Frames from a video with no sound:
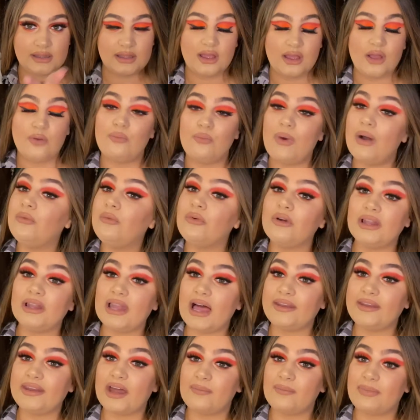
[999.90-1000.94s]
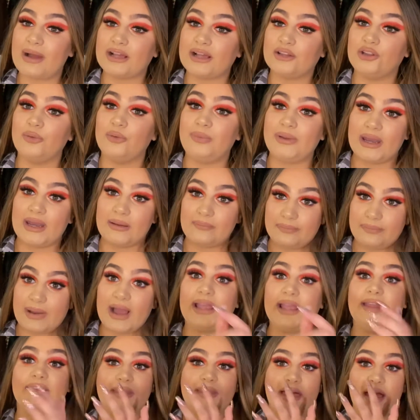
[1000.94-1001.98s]
when we're allowed out back clubbing, I'm
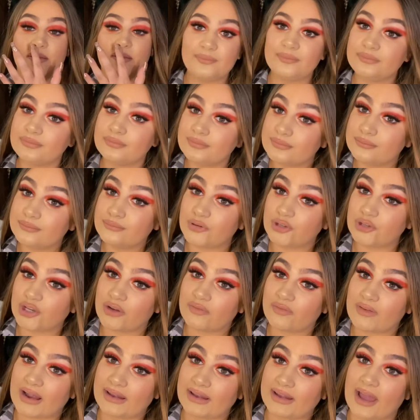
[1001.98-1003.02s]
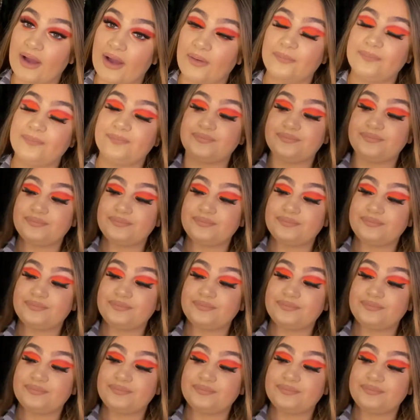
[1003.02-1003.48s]
buying them, but not right now.